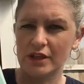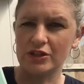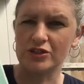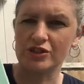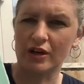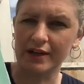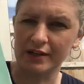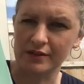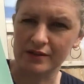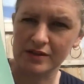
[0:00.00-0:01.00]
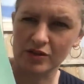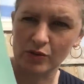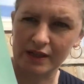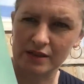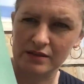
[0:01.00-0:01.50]
a giant
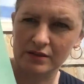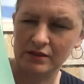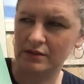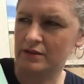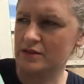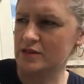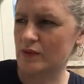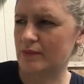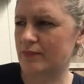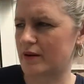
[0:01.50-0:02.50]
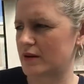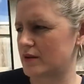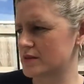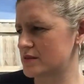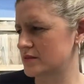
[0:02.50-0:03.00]
squid swam
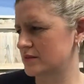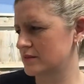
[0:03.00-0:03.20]
past.